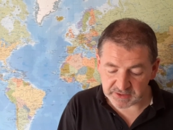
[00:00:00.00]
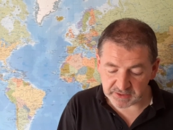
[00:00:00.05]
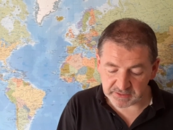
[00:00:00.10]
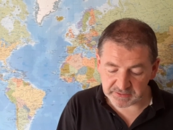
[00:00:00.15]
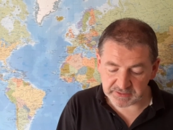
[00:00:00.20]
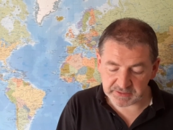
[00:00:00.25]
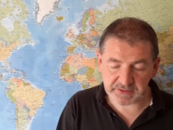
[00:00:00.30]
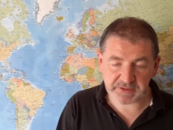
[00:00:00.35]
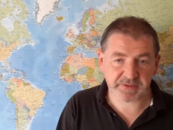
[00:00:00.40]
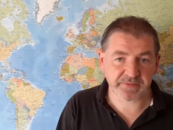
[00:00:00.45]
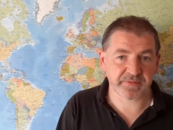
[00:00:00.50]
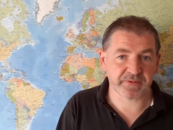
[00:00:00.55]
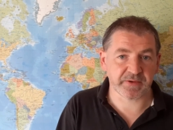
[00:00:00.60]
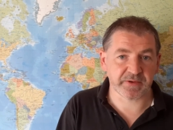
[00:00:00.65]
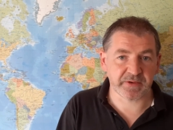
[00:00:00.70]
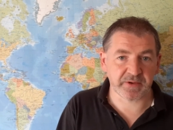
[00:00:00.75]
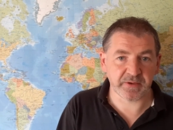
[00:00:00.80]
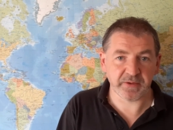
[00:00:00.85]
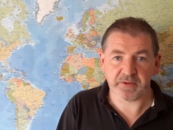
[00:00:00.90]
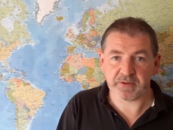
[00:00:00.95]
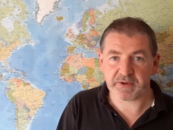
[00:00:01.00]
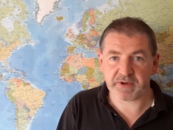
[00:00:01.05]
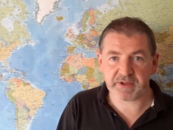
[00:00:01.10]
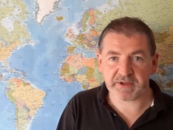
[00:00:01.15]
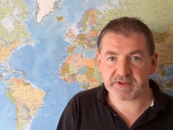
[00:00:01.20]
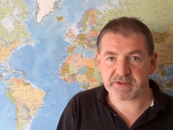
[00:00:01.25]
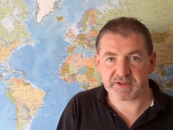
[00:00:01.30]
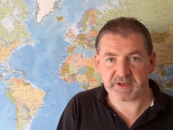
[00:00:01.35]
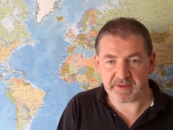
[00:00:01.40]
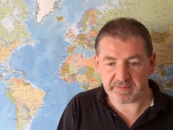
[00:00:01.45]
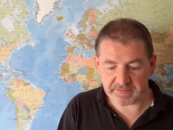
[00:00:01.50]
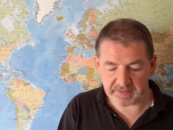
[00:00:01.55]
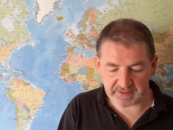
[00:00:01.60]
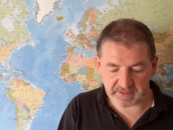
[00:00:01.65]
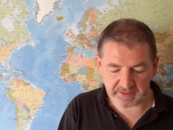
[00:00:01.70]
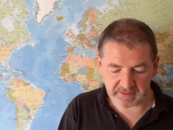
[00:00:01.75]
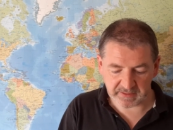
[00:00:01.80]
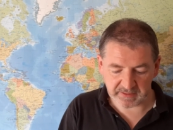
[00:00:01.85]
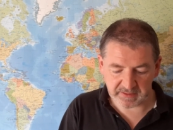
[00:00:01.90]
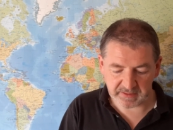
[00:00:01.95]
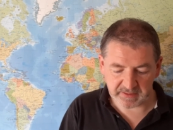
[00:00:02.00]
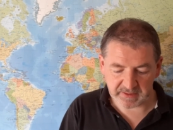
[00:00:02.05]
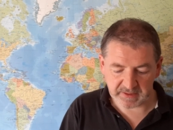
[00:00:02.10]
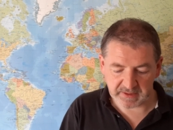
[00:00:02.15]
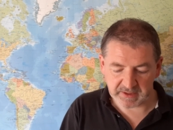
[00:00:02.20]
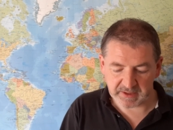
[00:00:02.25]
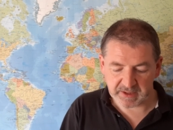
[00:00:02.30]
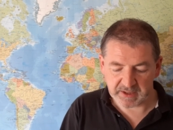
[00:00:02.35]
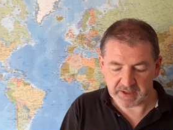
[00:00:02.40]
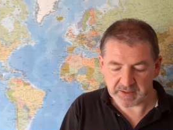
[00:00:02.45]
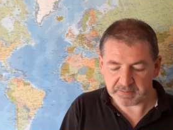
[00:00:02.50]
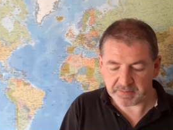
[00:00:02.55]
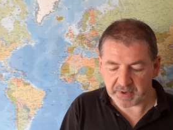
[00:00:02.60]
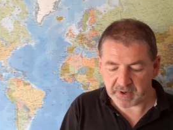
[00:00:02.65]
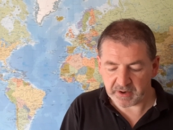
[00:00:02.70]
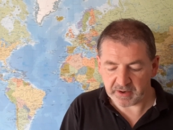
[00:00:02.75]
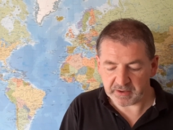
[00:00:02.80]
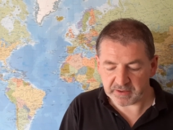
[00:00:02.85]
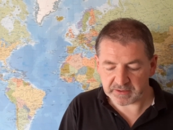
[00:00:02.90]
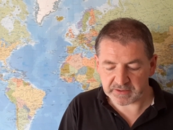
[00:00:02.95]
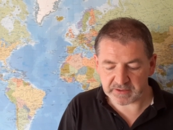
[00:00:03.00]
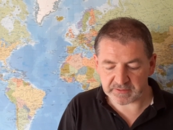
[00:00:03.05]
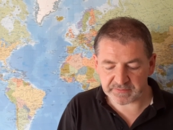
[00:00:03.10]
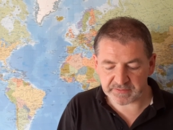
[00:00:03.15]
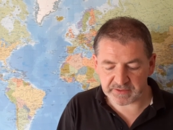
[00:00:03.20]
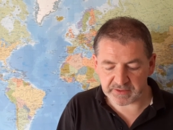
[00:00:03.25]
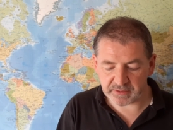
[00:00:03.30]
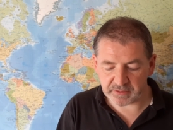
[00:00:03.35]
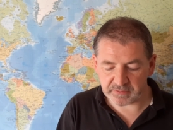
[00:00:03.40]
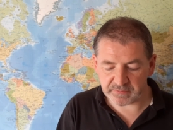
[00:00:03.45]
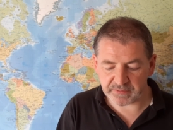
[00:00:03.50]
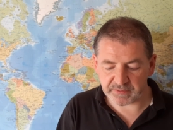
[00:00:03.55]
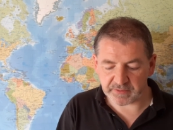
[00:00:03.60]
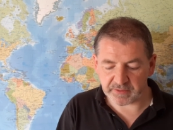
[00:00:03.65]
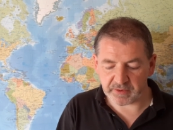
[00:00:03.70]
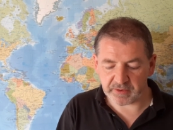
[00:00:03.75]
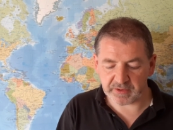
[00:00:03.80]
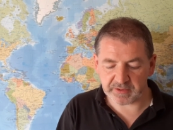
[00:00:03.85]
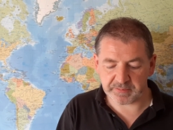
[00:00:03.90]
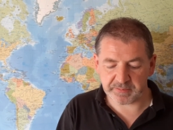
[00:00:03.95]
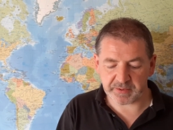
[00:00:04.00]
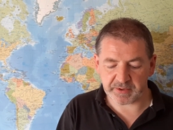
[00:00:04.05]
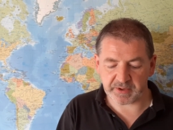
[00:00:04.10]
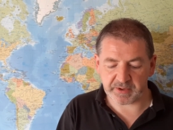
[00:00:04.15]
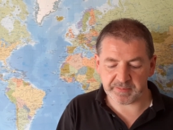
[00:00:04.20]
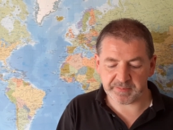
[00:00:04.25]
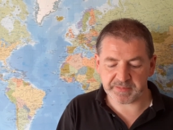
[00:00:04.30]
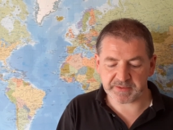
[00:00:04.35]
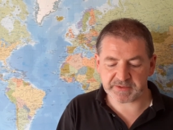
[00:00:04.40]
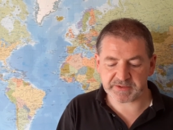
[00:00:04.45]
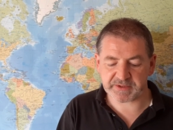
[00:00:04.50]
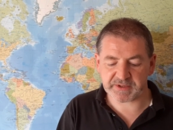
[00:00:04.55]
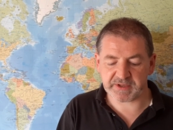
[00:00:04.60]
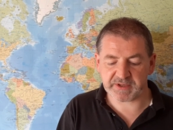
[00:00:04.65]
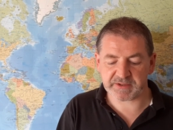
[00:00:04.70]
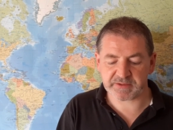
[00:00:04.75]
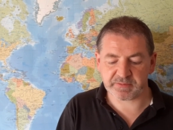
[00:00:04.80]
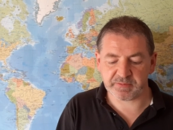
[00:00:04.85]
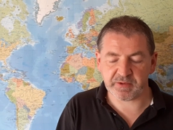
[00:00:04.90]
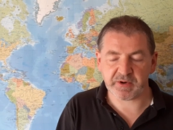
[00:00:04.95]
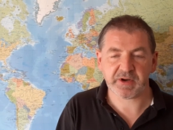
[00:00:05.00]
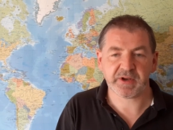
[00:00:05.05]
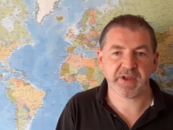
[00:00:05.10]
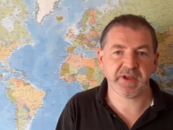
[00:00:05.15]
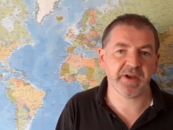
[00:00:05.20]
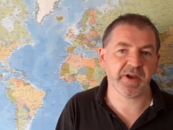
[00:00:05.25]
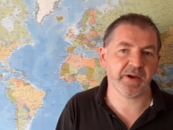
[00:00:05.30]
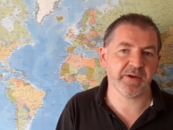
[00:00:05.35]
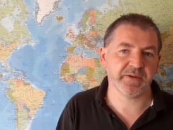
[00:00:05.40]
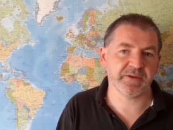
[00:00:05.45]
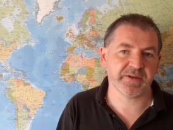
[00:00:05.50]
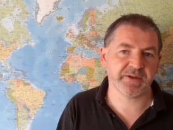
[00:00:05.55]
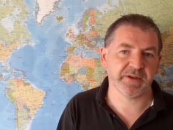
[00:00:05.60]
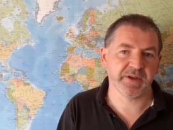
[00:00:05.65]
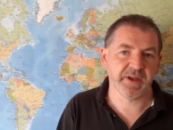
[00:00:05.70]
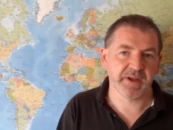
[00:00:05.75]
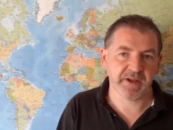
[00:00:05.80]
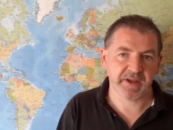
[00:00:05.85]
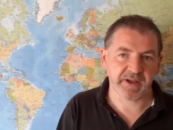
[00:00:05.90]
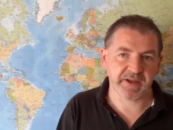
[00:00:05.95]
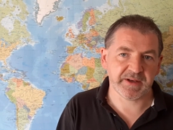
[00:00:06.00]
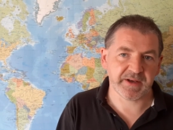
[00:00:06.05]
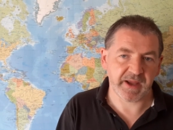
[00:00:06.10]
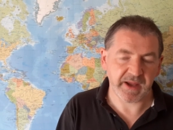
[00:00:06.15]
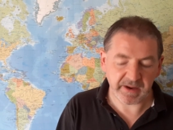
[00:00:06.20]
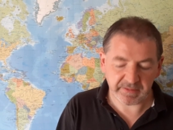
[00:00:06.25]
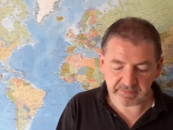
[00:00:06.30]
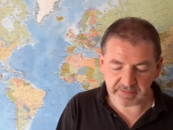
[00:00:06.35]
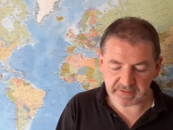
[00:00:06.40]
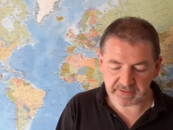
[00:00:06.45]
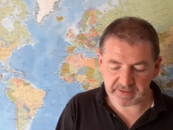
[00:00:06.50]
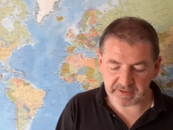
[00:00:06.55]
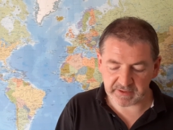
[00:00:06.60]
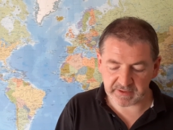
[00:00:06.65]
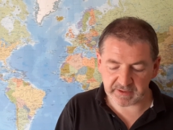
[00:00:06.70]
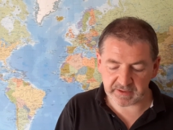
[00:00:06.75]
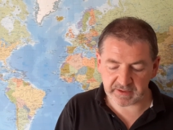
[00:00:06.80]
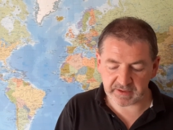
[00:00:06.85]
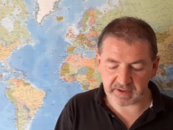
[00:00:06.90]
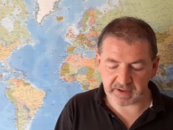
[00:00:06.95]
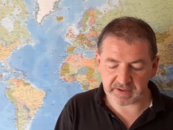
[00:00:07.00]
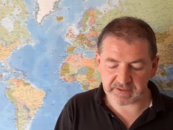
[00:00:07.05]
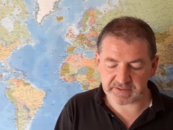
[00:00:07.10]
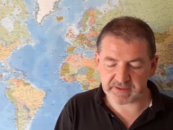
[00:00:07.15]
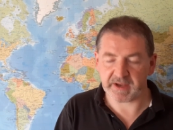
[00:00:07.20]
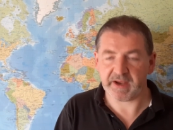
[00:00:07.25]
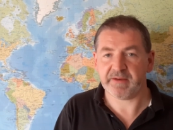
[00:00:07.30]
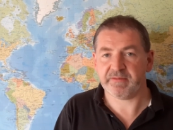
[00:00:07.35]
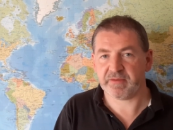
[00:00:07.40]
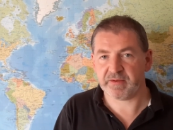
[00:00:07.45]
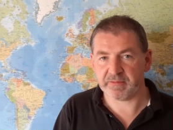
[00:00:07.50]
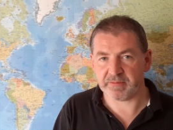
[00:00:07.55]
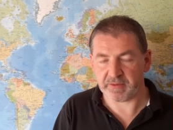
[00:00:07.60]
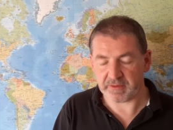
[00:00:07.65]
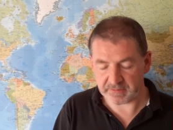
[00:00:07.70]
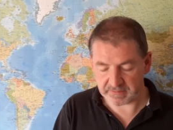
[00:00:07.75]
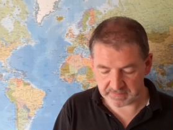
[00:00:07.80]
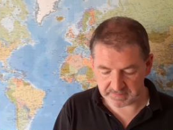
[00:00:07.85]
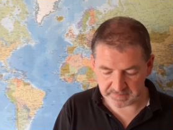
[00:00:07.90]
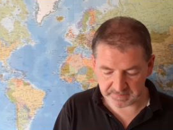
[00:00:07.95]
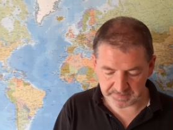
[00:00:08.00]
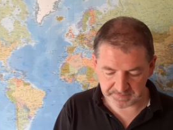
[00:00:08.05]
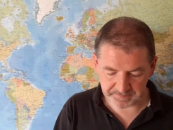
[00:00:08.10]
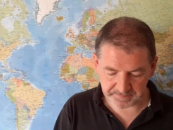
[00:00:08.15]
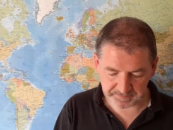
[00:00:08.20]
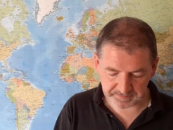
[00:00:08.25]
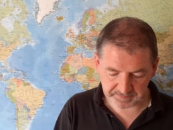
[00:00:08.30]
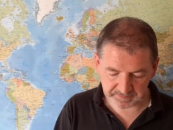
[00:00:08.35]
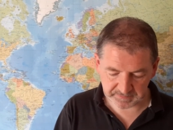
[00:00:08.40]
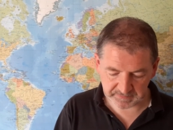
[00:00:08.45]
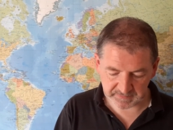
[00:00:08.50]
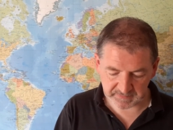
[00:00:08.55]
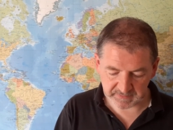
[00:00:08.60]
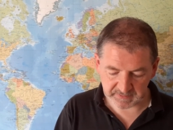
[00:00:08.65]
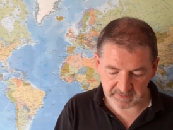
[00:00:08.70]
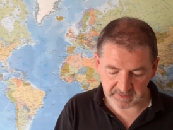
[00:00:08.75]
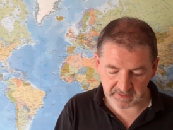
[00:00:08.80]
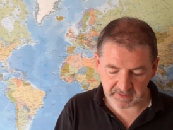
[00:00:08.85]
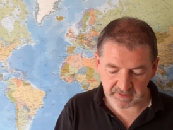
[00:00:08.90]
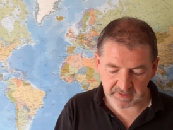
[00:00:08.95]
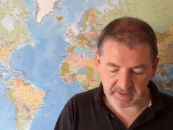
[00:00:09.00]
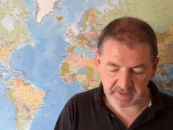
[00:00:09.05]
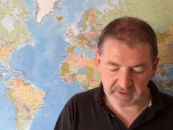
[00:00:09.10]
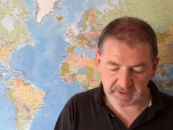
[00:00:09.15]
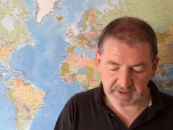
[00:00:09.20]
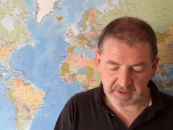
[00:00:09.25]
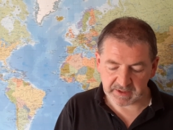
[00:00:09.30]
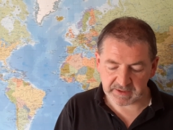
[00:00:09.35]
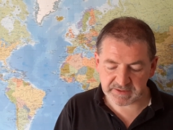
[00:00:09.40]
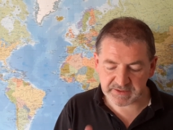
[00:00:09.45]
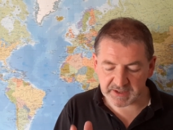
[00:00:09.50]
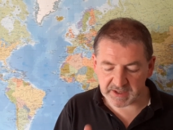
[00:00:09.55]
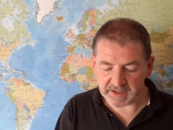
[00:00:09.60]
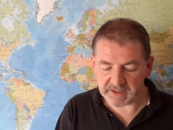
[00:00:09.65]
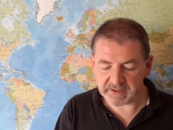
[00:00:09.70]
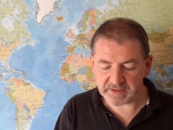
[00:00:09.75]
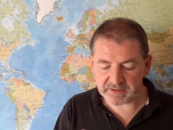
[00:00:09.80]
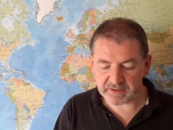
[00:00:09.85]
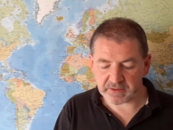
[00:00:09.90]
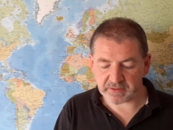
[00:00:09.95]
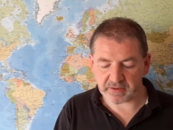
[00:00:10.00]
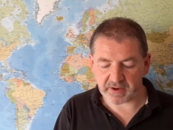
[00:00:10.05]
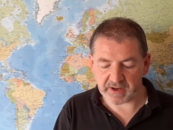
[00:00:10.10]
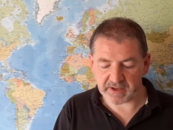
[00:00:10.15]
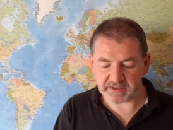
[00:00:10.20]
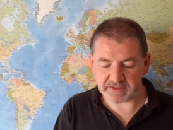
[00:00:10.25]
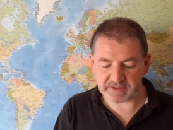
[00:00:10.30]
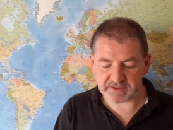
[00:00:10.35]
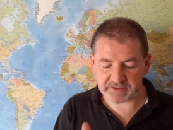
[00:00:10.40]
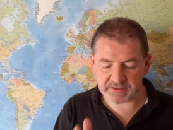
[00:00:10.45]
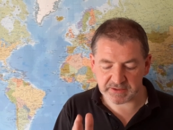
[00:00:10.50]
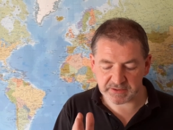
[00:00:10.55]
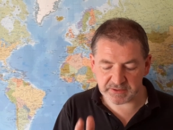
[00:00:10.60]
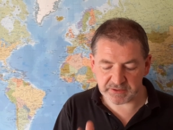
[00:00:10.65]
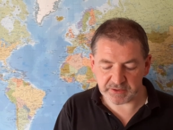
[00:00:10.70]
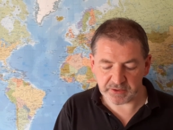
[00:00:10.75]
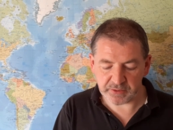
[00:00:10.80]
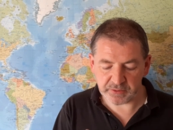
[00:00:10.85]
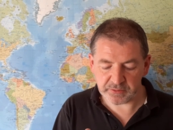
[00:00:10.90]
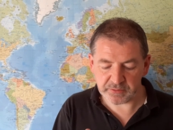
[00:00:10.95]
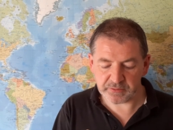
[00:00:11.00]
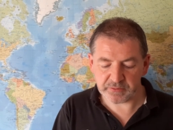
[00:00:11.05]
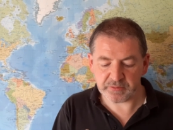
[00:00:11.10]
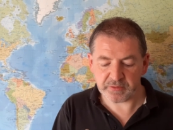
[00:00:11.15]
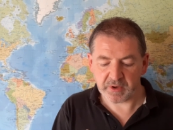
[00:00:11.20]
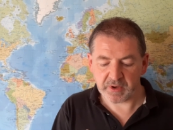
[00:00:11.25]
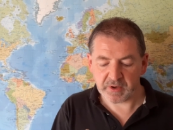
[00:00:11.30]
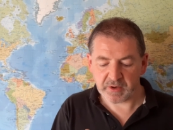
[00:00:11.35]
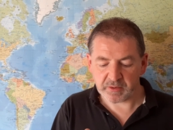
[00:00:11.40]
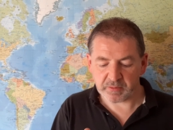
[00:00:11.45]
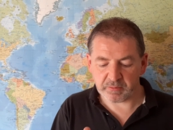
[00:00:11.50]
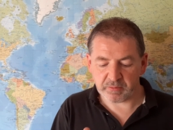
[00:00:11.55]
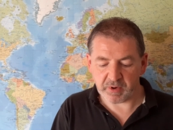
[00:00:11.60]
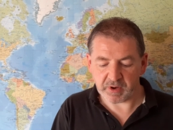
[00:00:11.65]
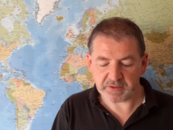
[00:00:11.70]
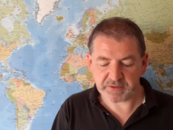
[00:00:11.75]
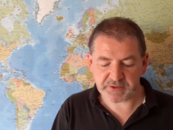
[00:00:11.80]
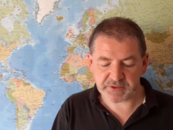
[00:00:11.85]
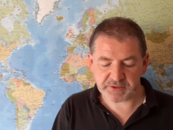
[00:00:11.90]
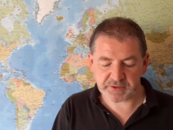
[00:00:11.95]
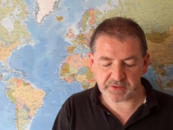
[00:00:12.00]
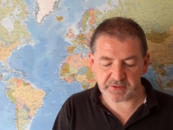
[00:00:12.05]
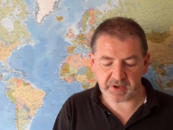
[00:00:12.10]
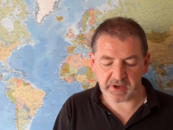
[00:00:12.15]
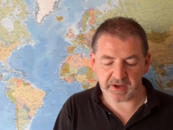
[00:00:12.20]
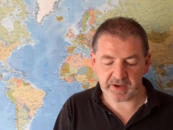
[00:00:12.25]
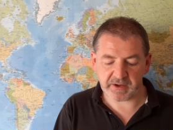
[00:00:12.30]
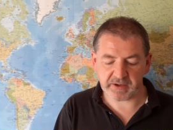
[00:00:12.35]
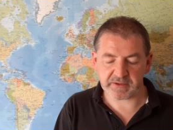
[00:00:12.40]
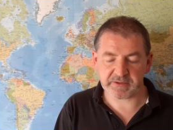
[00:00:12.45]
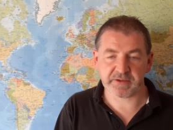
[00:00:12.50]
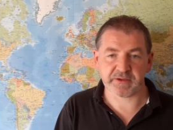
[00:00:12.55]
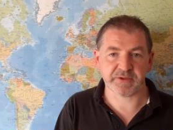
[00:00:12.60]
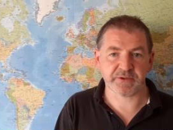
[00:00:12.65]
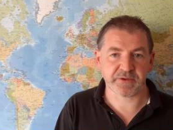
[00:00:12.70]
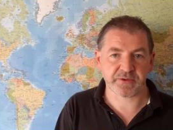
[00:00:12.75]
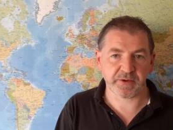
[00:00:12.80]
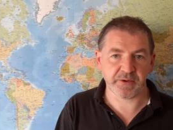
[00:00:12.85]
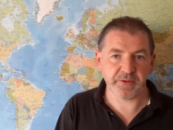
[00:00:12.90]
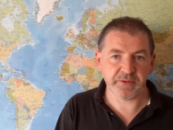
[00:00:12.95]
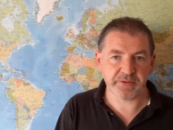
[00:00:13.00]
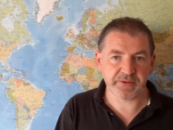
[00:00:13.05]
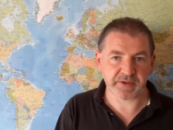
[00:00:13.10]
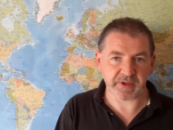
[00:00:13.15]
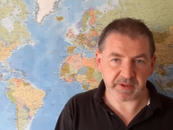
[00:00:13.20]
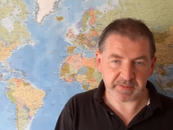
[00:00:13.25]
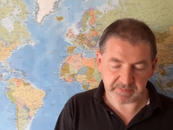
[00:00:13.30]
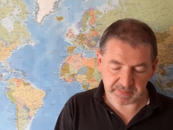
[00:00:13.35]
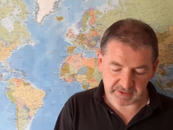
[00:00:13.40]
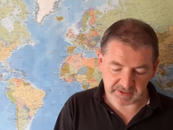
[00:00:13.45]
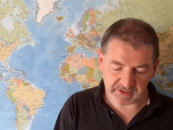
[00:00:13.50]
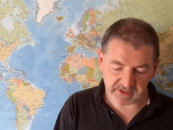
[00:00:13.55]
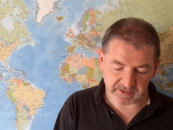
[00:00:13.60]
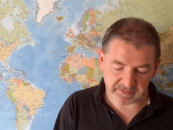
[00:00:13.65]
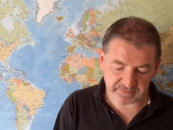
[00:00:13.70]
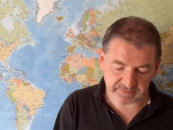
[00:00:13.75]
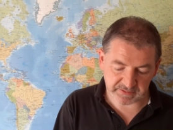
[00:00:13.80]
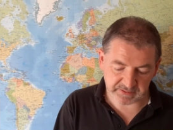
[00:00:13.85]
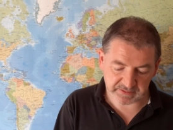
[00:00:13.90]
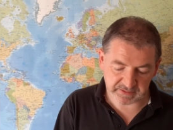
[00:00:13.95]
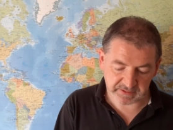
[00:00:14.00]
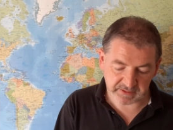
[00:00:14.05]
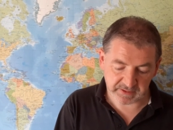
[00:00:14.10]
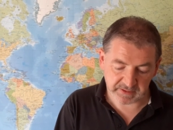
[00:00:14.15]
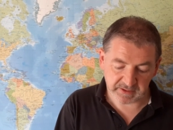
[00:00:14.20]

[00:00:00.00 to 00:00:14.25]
on us for glorious living. Part of the overall purpose he is working out in everything and everyone. It's in Christ that you, once you heard the truth and believed it,